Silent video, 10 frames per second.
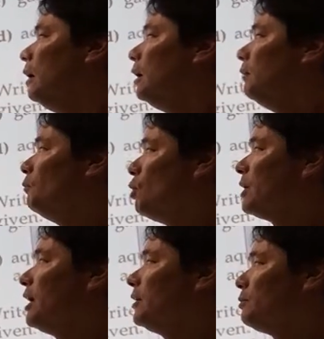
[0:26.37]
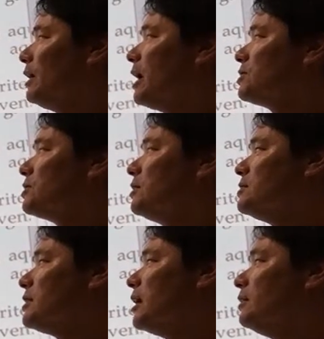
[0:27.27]
um, what kind of reaction
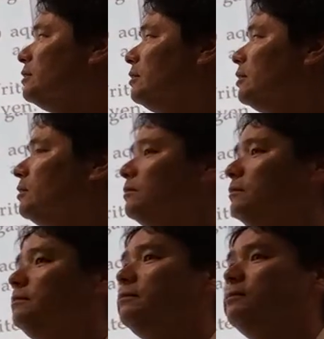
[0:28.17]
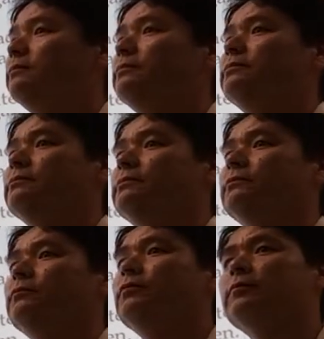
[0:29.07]
is that? Do you know?
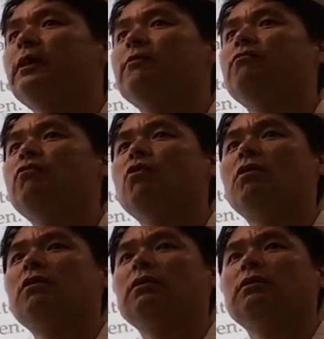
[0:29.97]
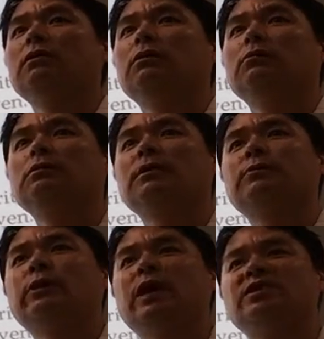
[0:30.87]
from Chem 4? What type
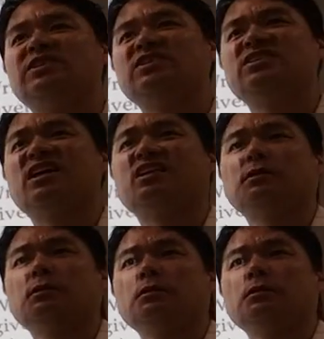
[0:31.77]
of reaction is that?